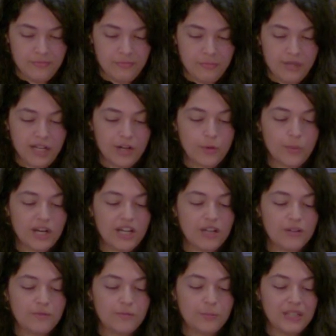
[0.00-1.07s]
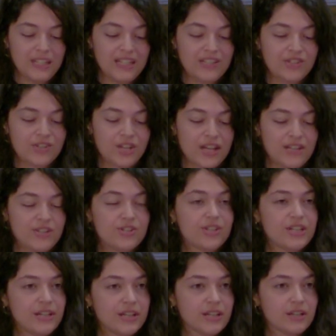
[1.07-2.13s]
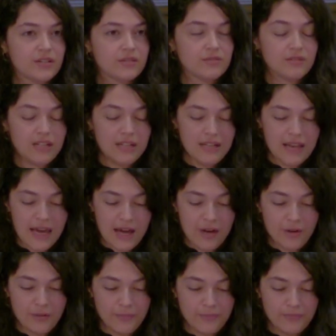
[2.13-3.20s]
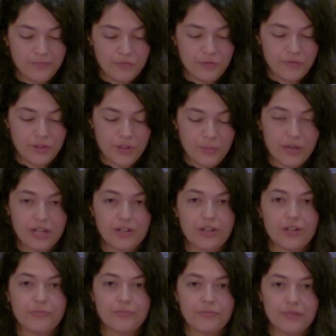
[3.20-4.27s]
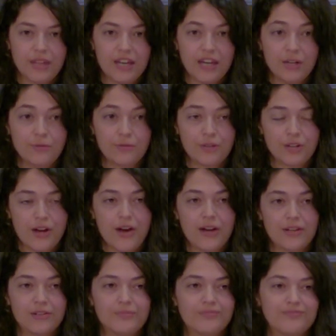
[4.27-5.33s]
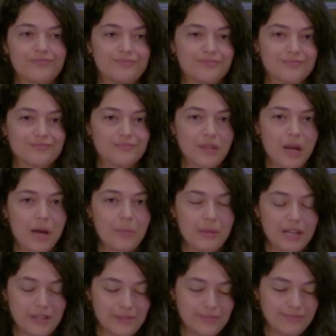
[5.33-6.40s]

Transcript: May our way of being change here, now, for the better and for God. Amen.